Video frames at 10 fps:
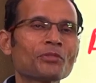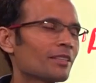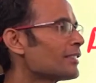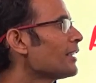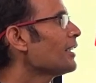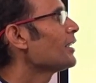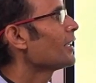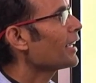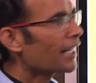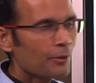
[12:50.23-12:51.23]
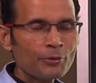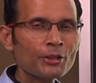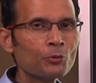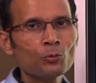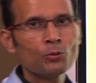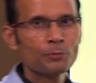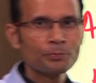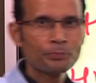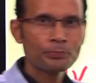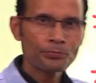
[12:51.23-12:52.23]
is the AV node.
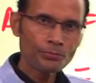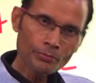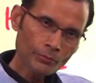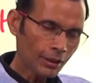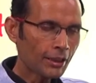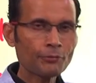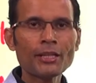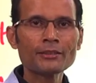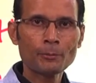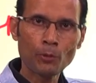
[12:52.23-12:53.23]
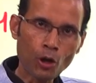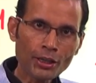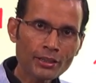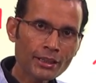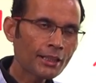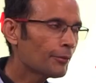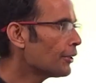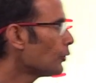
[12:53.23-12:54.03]
If there is a block in the AV